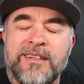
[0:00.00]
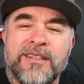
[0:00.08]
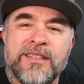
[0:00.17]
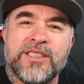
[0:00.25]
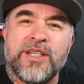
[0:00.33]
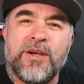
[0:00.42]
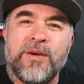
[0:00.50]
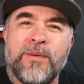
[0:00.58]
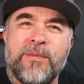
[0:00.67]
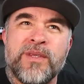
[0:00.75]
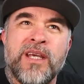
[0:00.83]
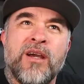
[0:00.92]

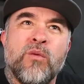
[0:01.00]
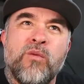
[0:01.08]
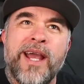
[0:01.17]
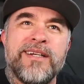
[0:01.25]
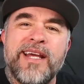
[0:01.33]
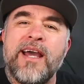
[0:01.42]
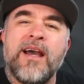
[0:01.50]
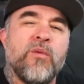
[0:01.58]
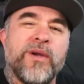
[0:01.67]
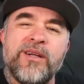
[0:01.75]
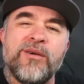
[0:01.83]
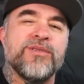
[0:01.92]
So right now,
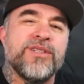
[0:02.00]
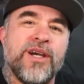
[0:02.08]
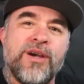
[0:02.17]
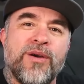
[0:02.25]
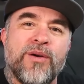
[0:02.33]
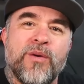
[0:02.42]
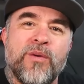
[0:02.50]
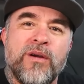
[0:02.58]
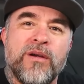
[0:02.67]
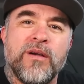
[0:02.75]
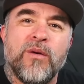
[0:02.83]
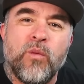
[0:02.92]
we don't know
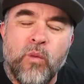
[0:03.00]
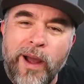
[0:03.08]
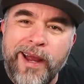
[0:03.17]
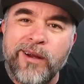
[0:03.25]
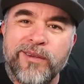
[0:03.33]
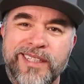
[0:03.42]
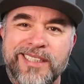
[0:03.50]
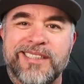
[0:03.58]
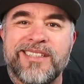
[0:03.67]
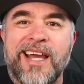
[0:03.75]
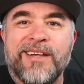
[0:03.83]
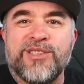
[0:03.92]
where this
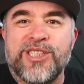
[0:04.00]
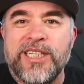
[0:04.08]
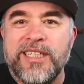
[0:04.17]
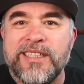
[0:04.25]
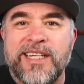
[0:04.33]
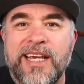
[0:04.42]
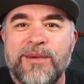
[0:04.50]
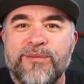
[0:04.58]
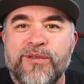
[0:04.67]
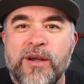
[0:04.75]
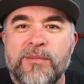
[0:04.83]
knife sheath came from.